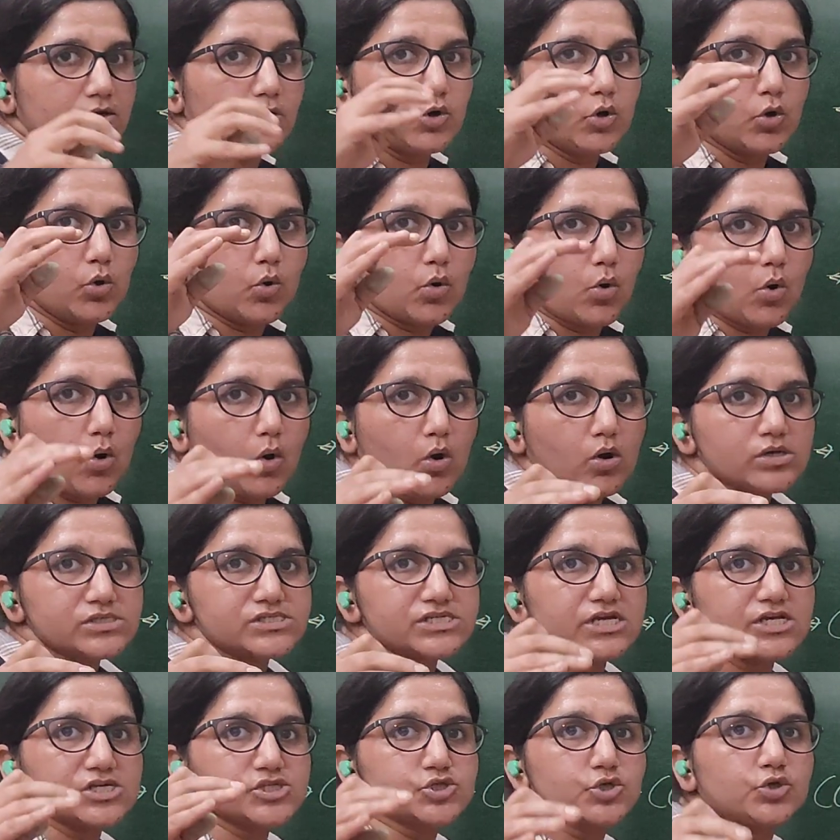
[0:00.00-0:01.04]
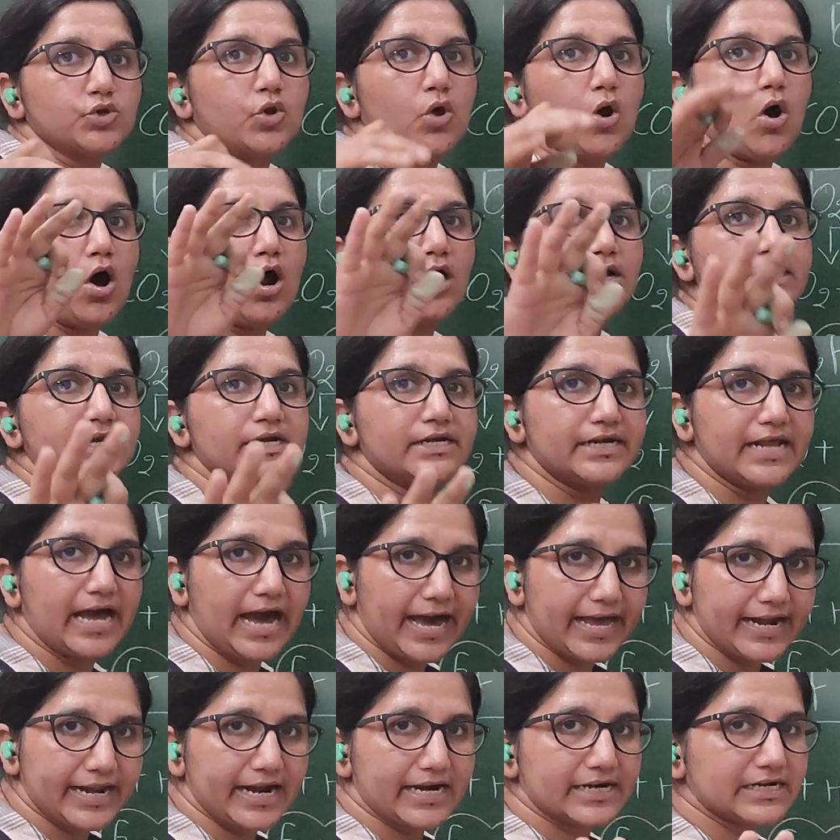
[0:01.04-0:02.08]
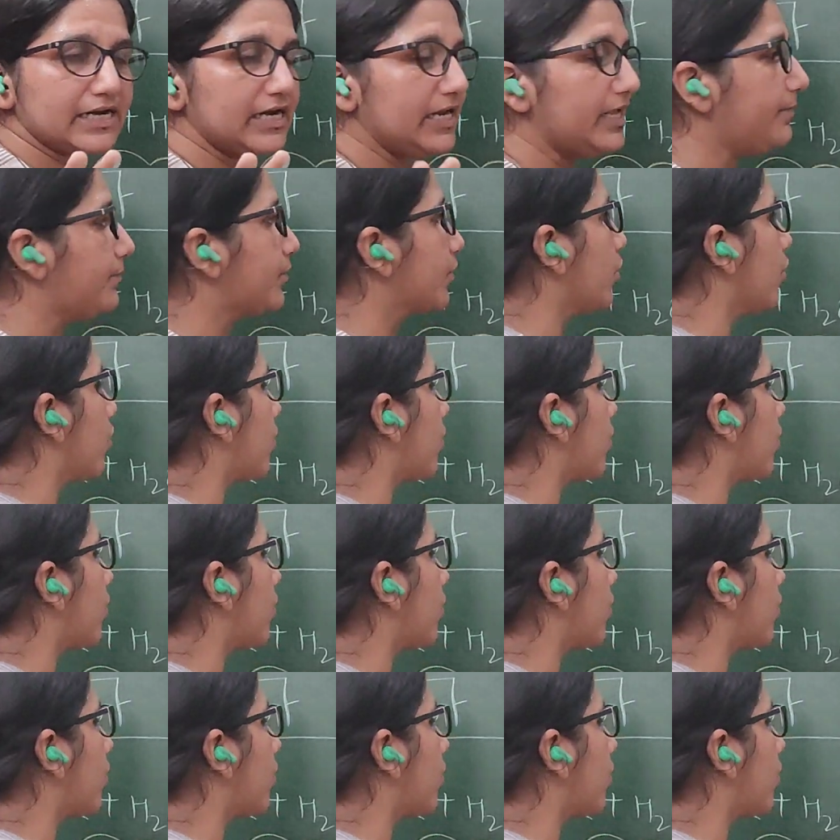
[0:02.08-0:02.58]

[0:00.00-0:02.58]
Glucose is not directly